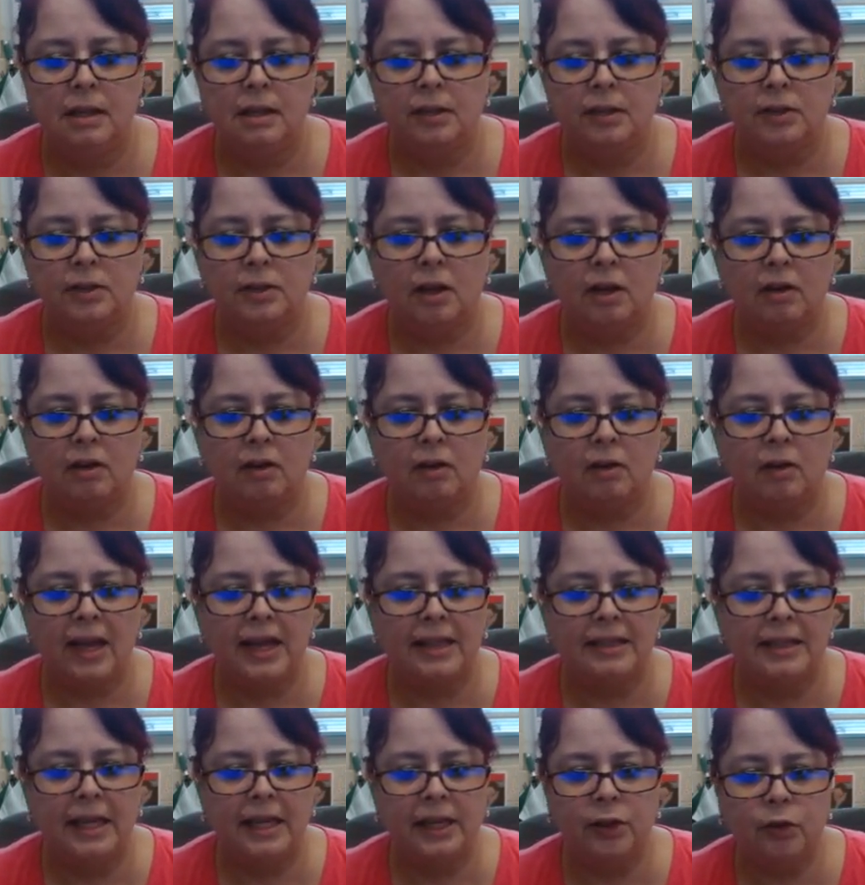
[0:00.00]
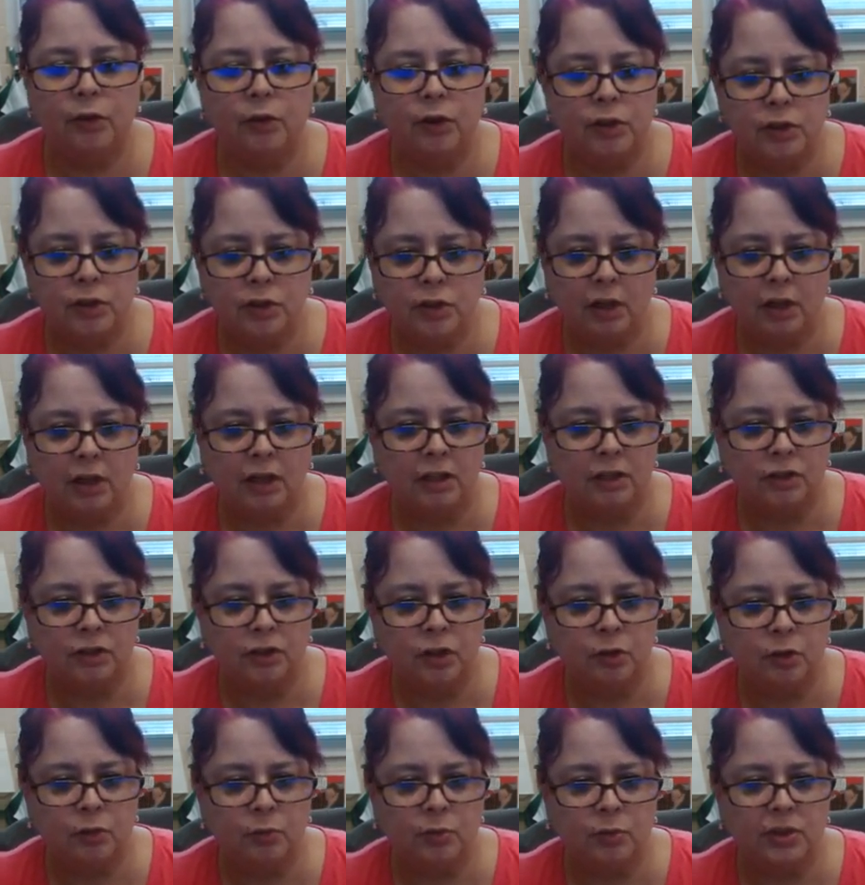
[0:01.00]
So, and then you could
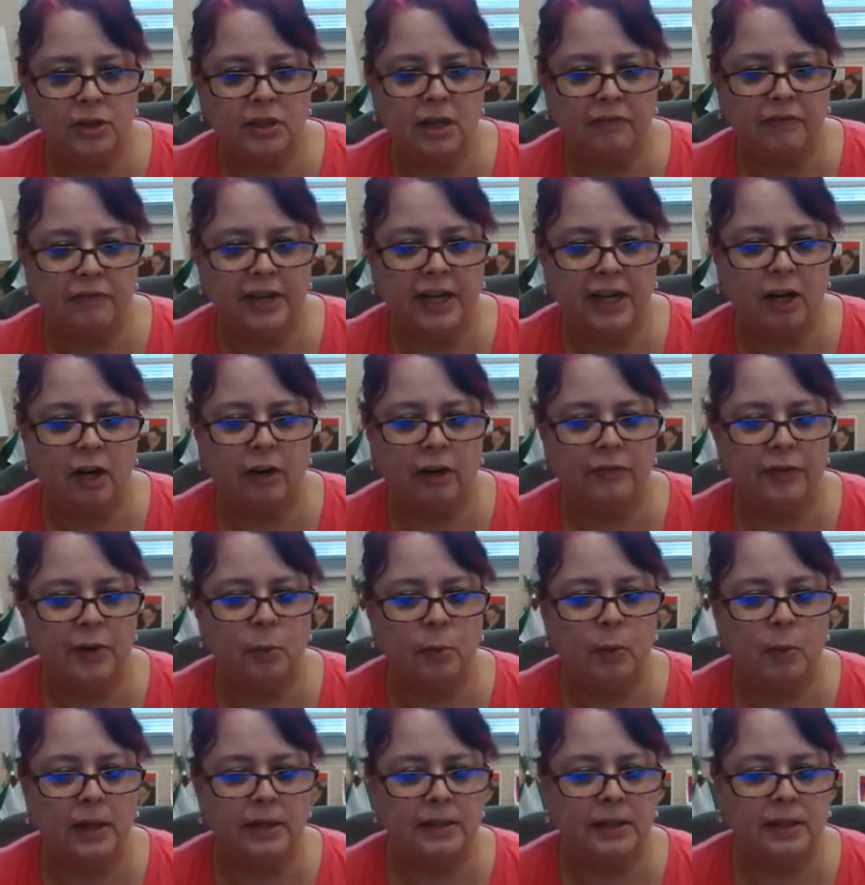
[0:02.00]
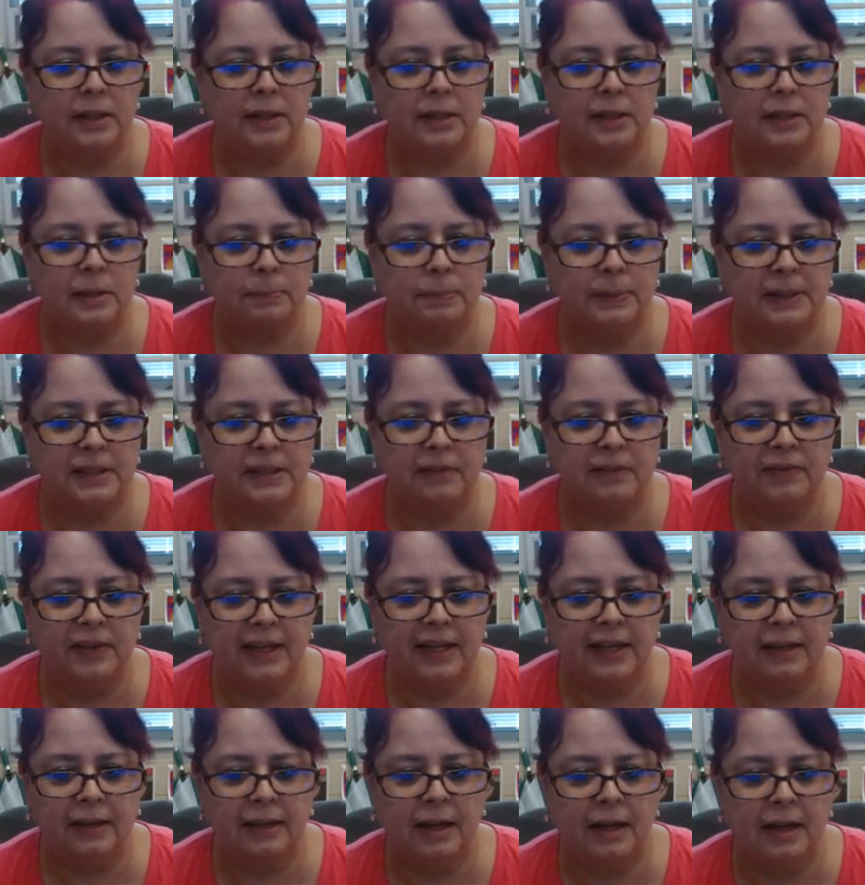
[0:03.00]
do stuff here if you wanted a
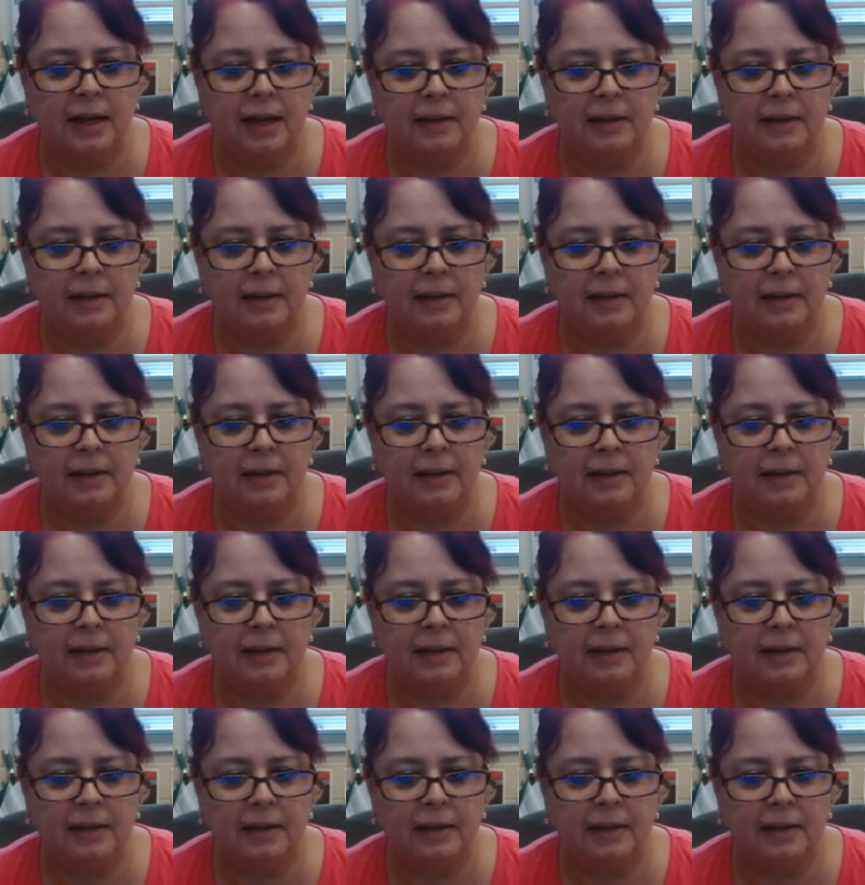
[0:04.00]
specific,